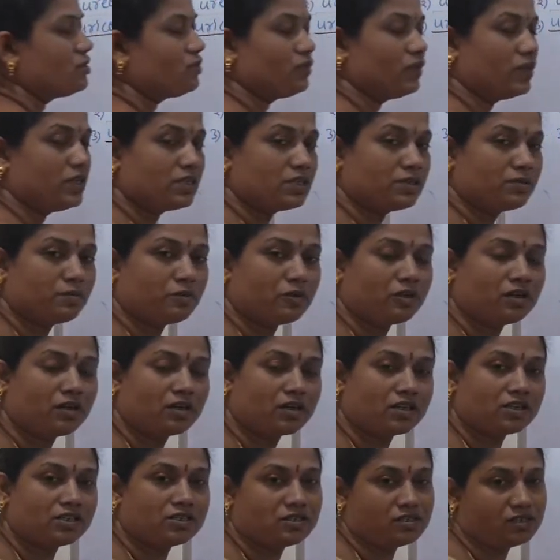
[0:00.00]
waste product
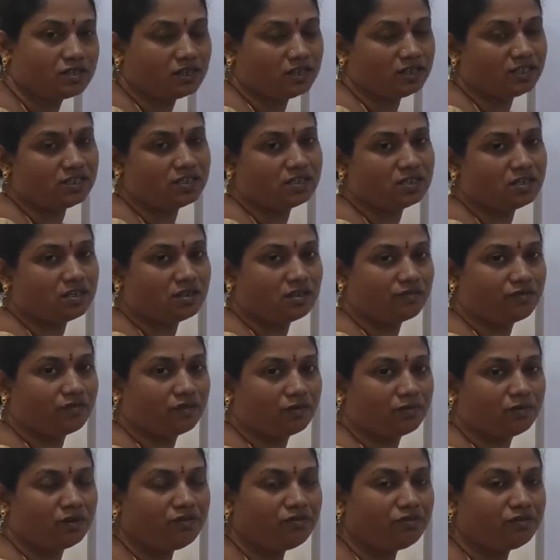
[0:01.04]
is released in the
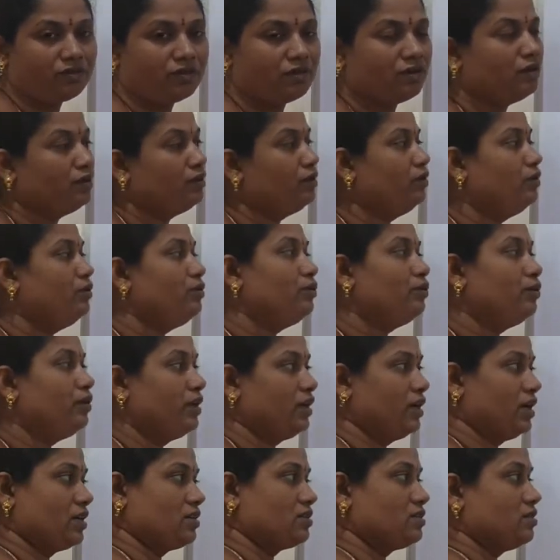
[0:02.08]
form of uric
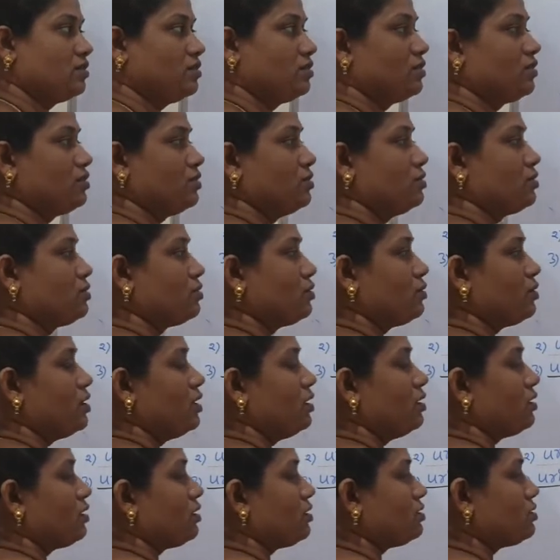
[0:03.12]
acid. So
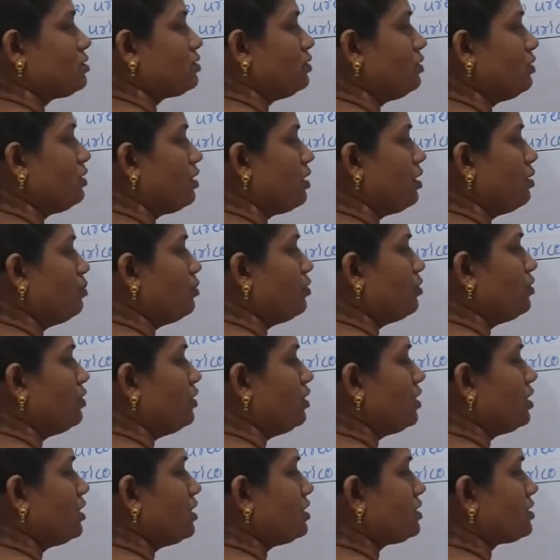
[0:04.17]
here also the
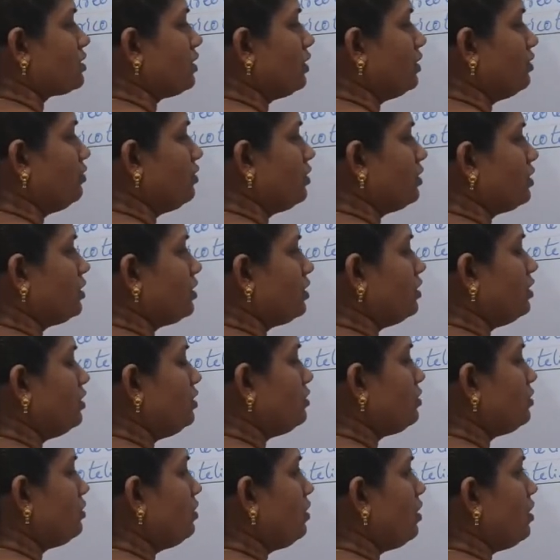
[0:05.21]
ammonia is converted
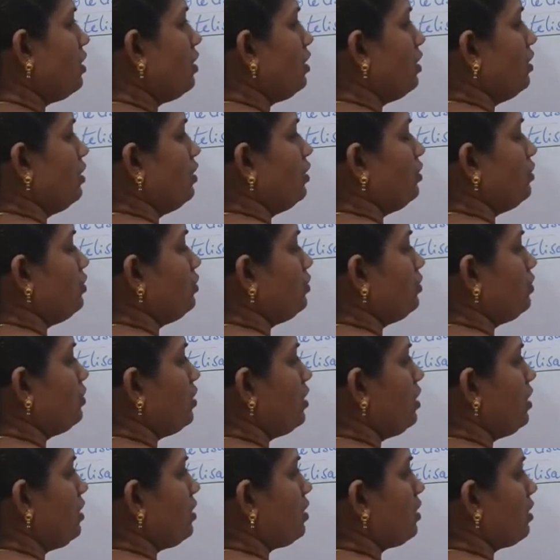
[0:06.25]
into
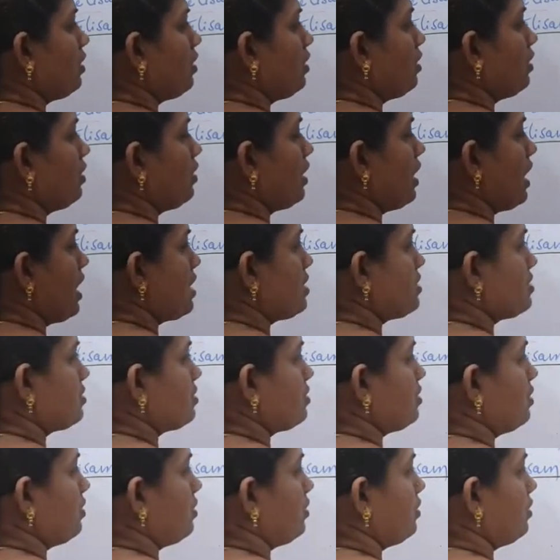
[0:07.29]
uric
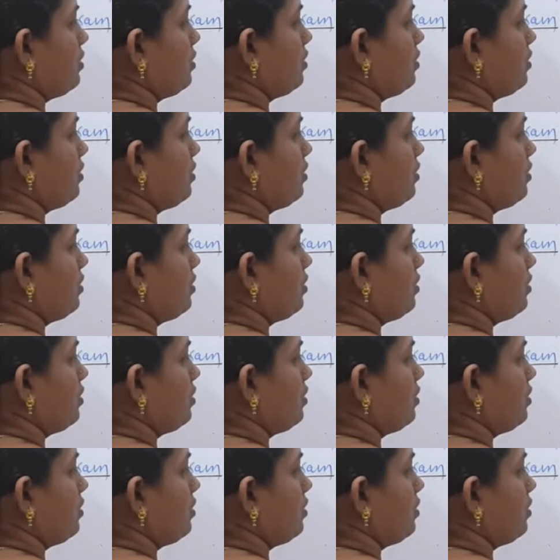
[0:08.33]
acid.